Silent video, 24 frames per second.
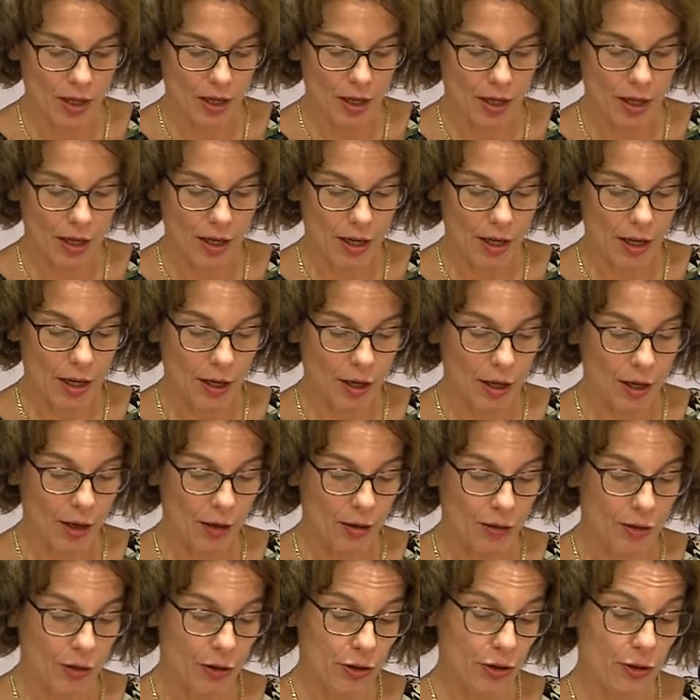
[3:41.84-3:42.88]

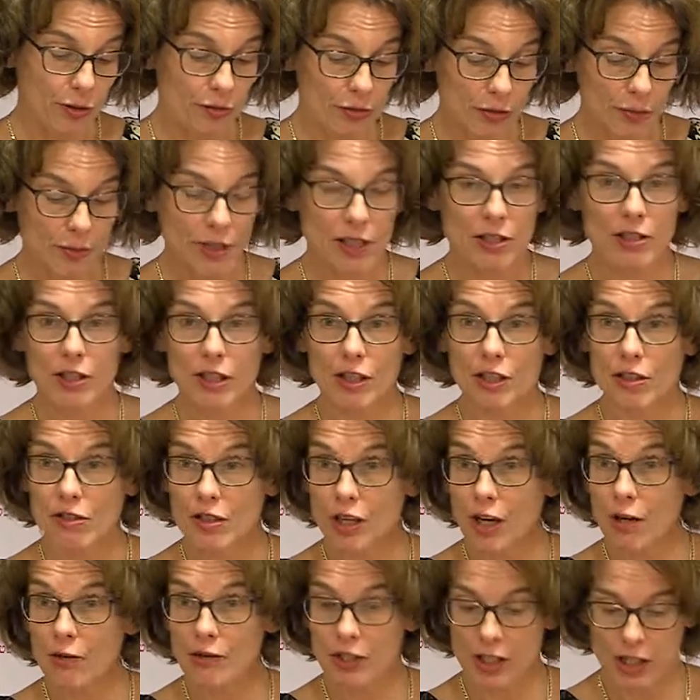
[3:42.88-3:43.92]
For your information, in the
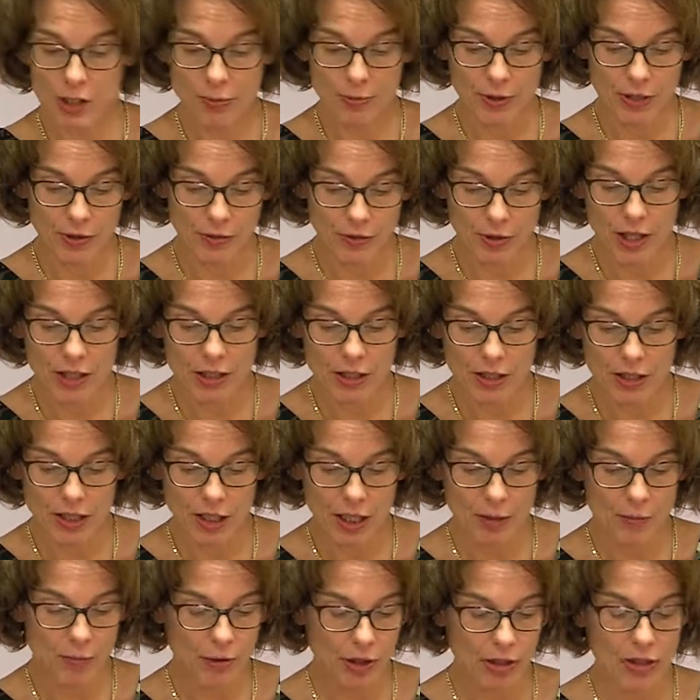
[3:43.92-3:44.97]
south they speak French, and
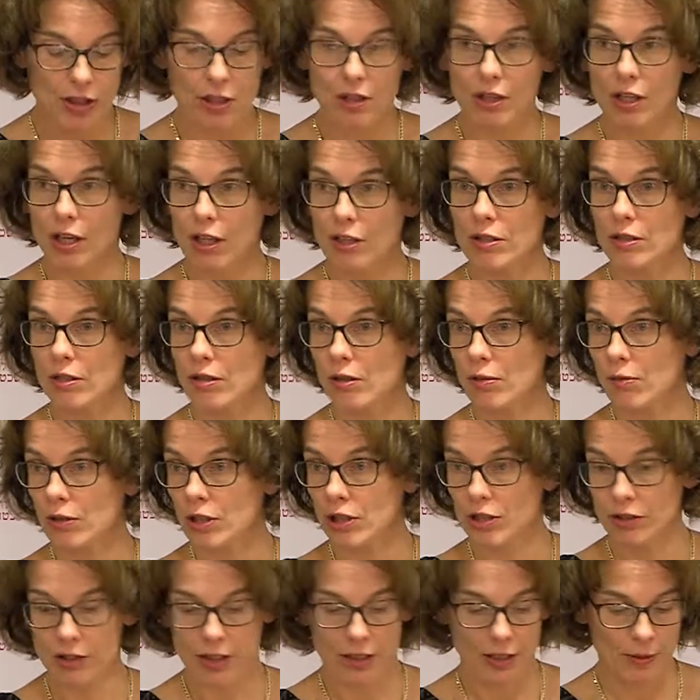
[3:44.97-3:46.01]
that part is called
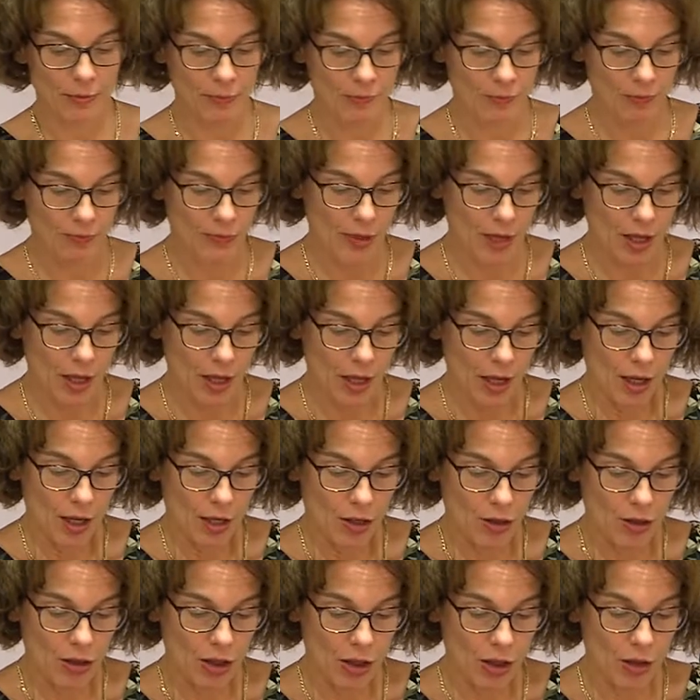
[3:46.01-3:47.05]
Wallonia.
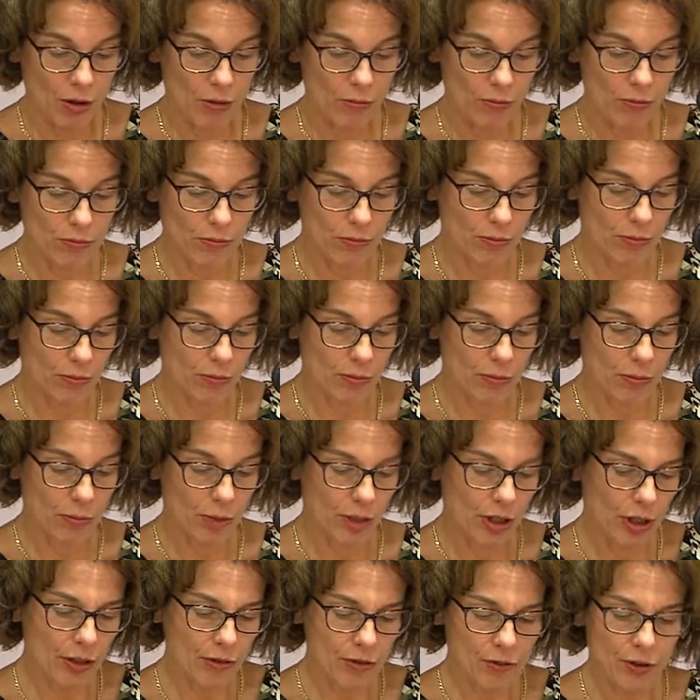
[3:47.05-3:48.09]
So we
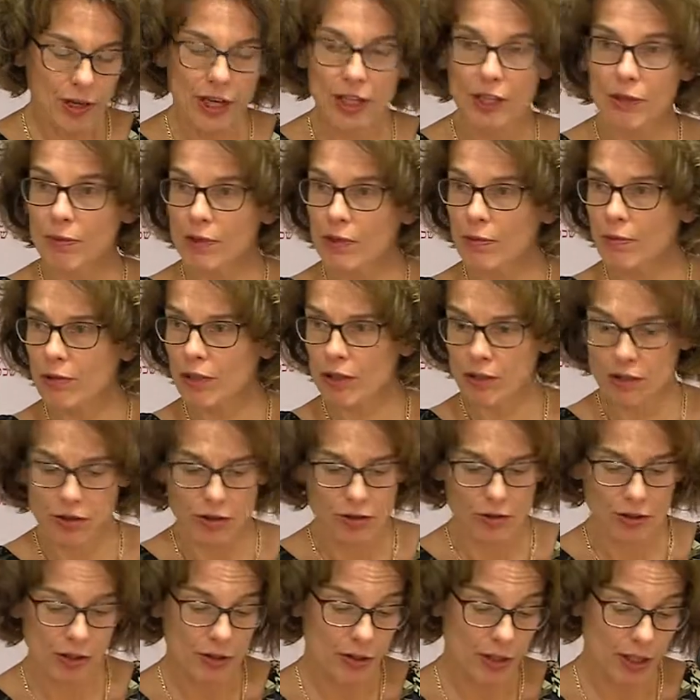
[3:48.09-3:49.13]
don't fight with the
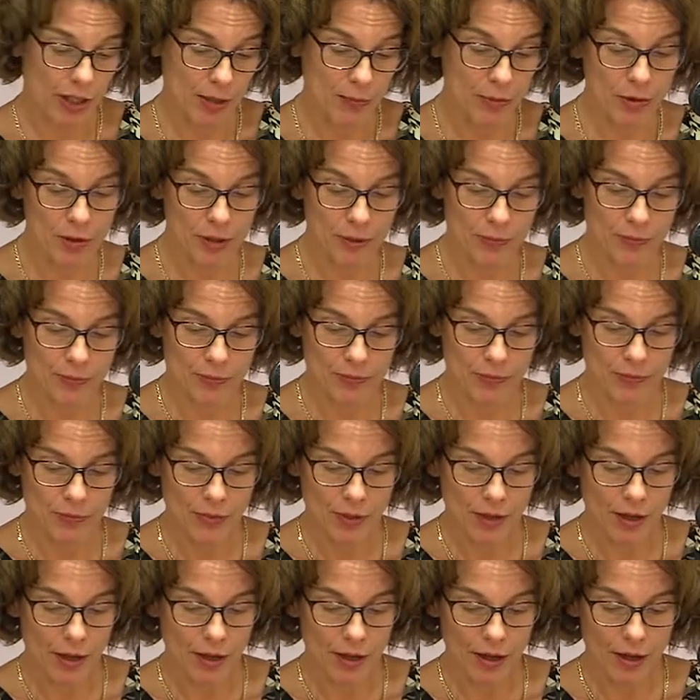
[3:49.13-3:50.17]
Walloons, not anymore.
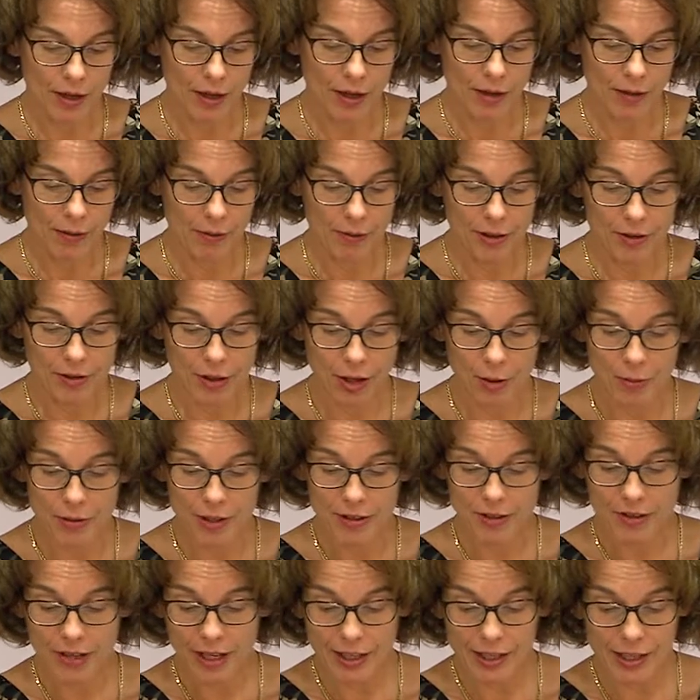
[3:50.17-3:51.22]
It's all been
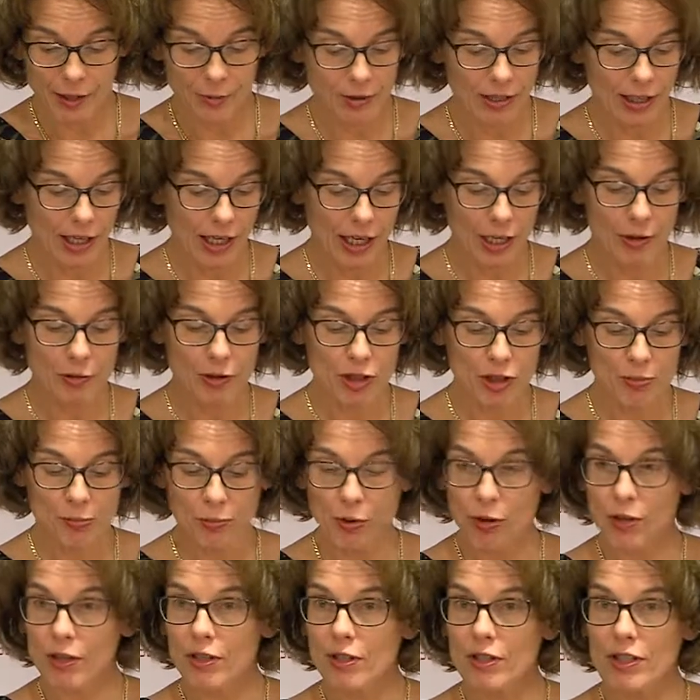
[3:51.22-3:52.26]
settled with the language
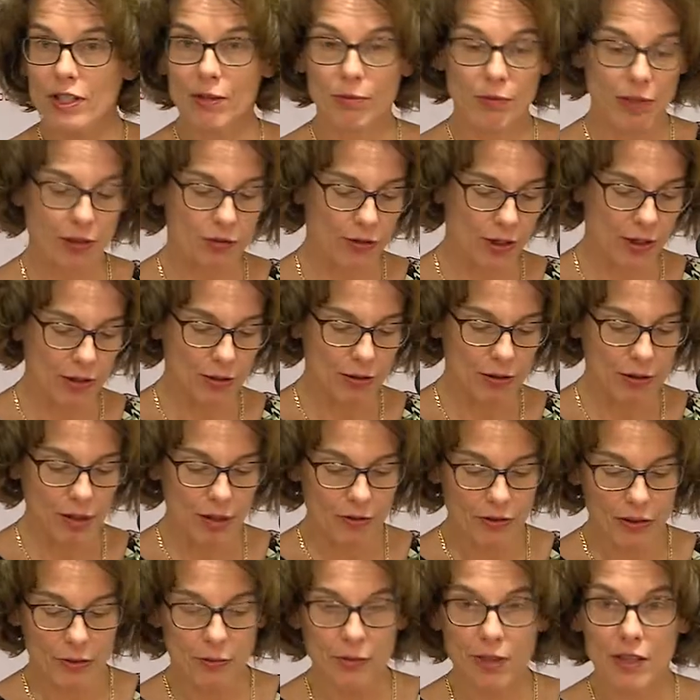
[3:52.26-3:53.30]
borders and with federal
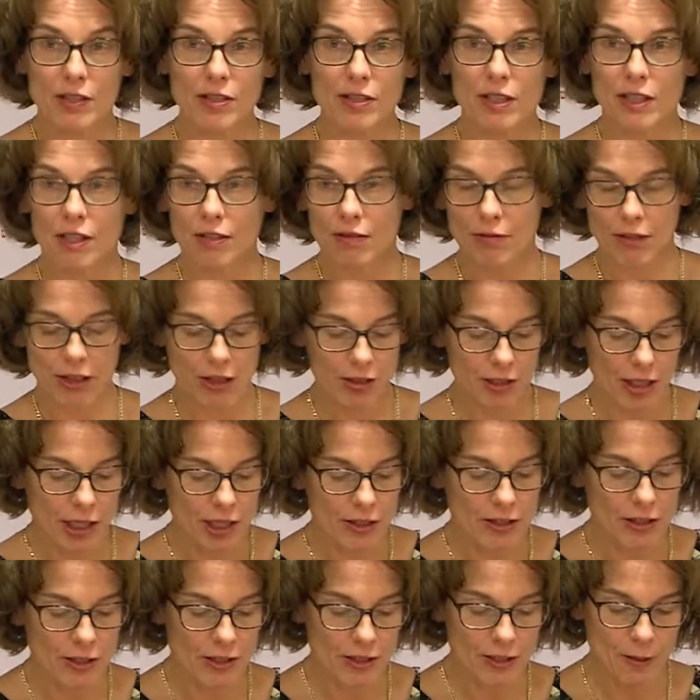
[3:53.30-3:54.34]
governments and
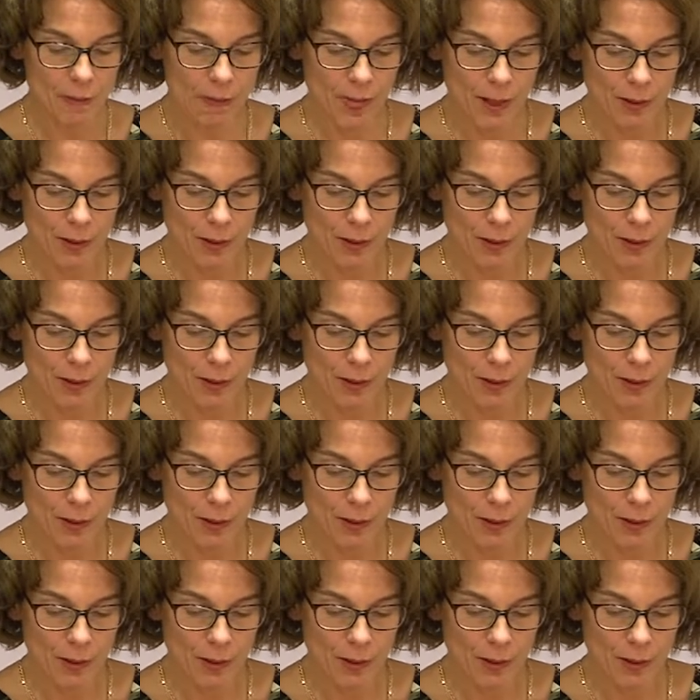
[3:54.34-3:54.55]
regulations.